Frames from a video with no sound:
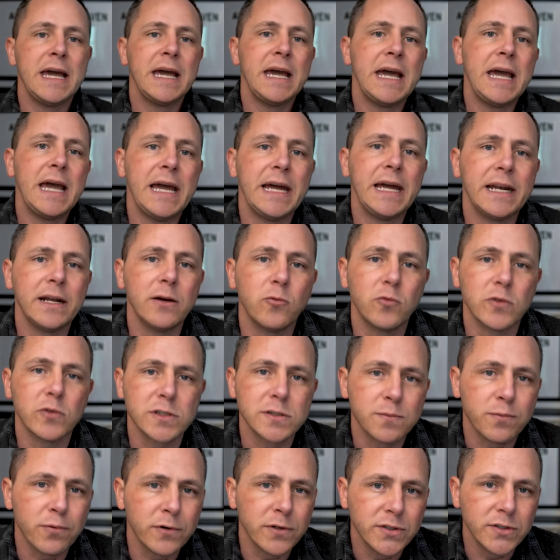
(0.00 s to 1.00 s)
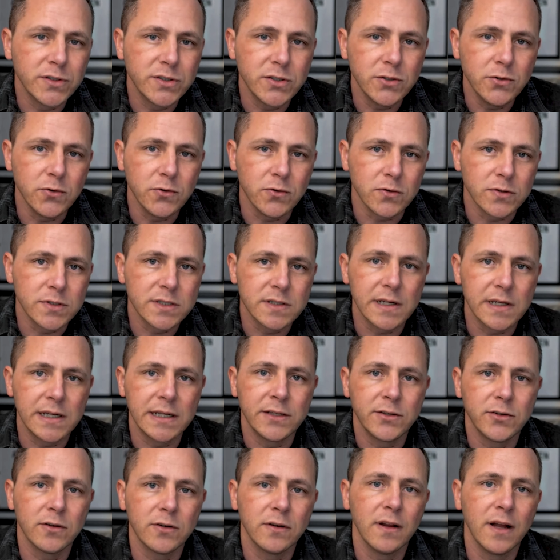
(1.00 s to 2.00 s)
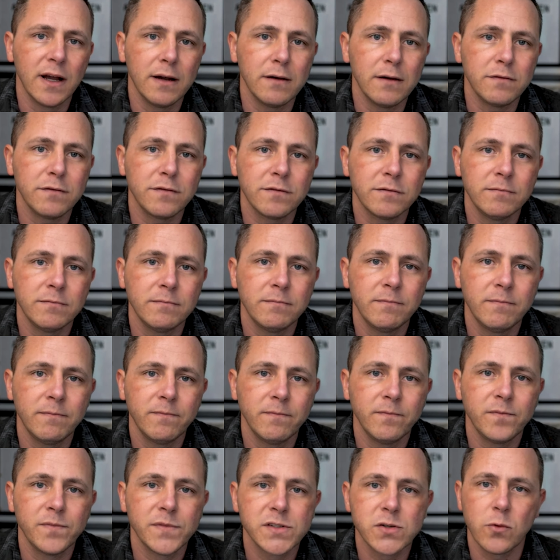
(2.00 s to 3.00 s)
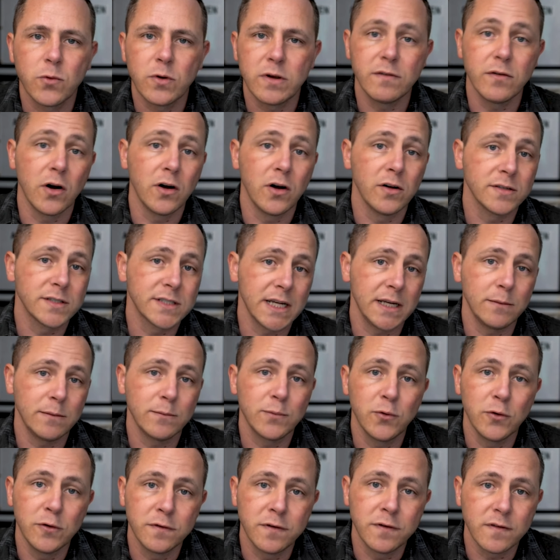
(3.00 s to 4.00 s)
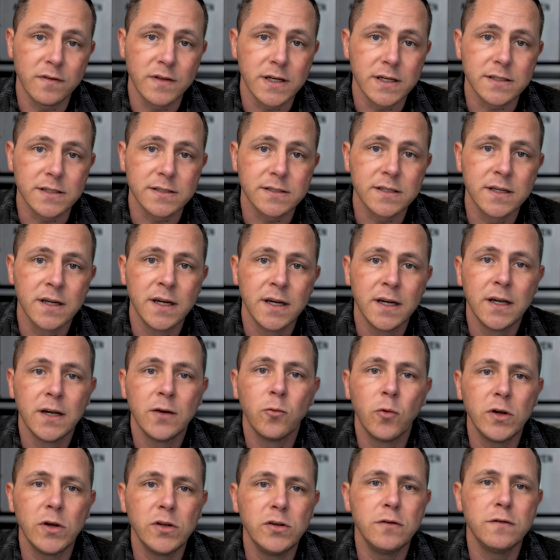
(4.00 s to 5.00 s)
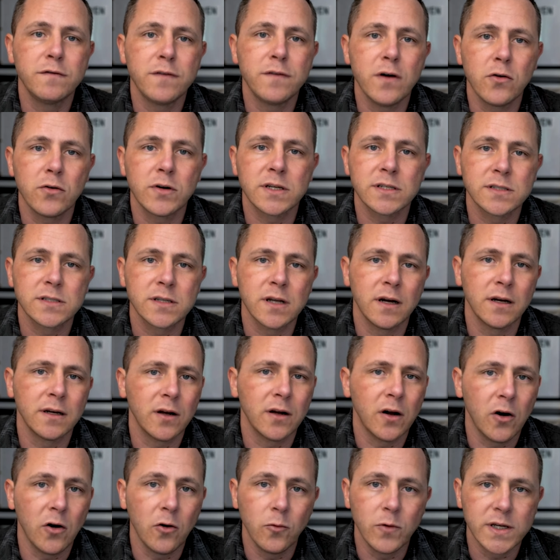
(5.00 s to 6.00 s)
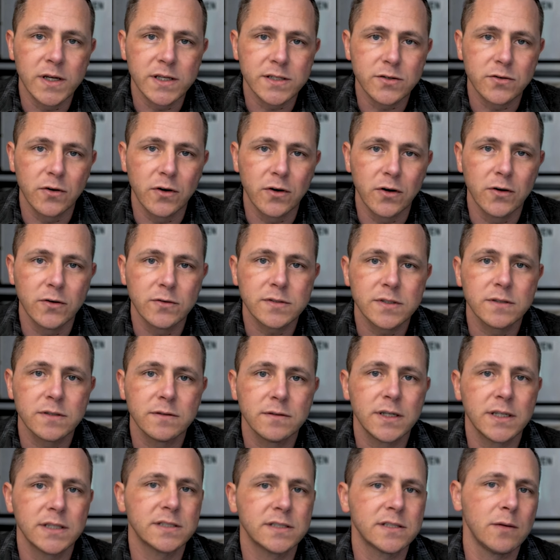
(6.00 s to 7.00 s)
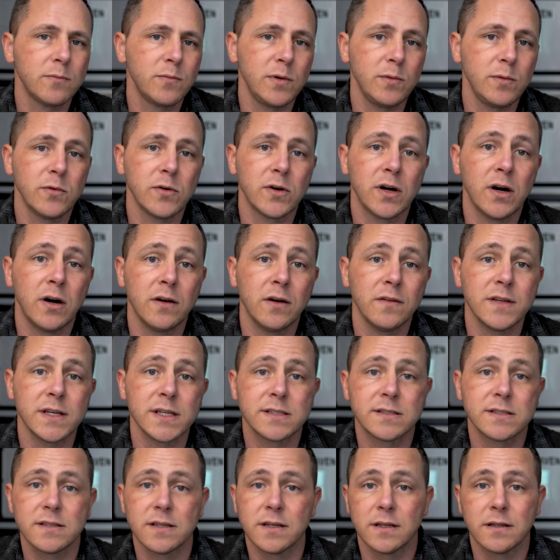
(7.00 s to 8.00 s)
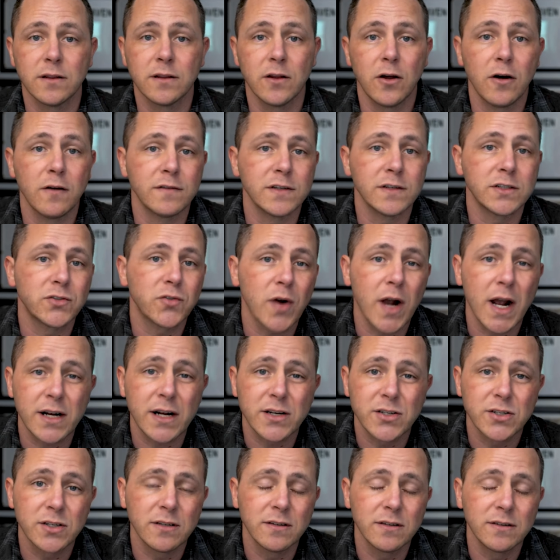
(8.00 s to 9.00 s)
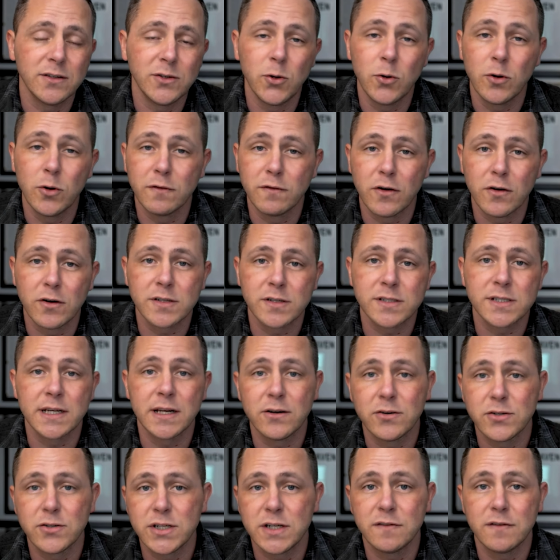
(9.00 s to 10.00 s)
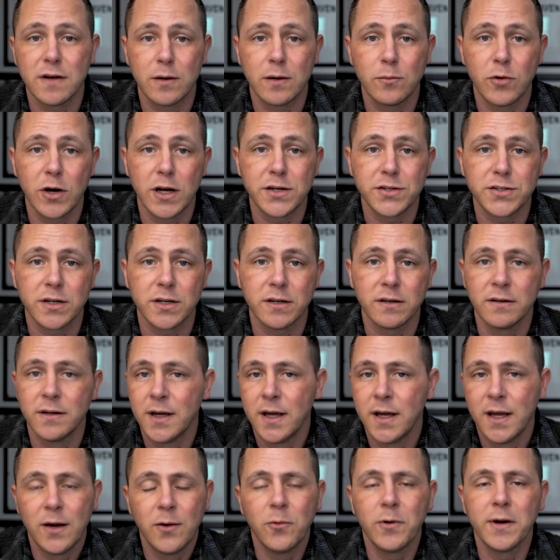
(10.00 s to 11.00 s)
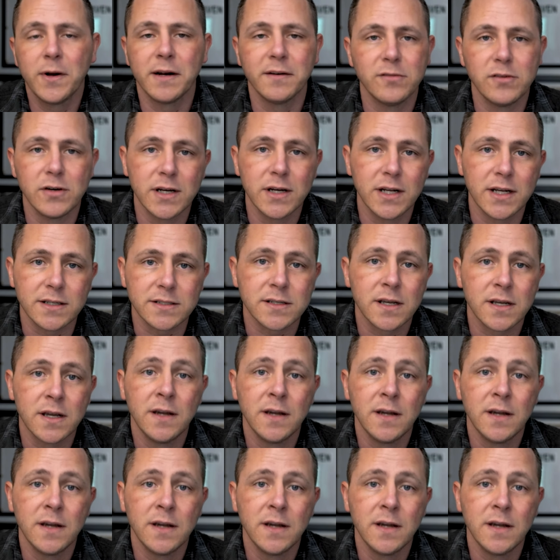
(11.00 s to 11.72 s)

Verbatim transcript: and it was produced in your life. So we've all seen proof of this. What you focus on always grows. And some people call this the law of attraction, the universe, energy, vibration, whatever it is.